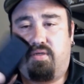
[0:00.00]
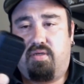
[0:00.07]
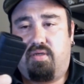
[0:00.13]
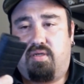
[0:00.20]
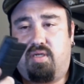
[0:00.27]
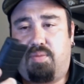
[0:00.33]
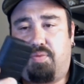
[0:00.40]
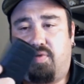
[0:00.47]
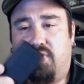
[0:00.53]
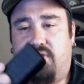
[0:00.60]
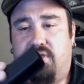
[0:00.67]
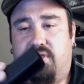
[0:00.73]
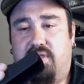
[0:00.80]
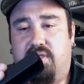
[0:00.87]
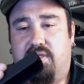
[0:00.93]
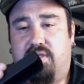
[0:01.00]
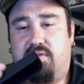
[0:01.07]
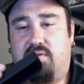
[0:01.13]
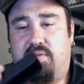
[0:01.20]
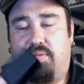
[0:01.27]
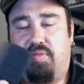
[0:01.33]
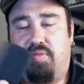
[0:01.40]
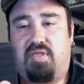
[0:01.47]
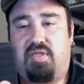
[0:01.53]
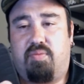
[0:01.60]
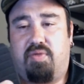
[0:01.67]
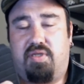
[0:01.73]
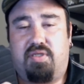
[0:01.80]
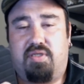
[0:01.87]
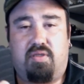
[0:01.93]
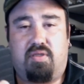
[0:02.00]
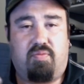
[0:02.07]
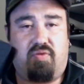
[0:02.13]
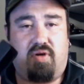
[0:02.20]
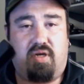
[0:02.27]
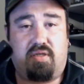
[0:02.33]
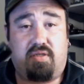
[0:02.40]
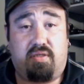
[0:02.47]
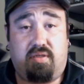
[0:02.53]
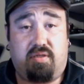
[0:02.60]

an upgrade to this, or maybe somebody's in the process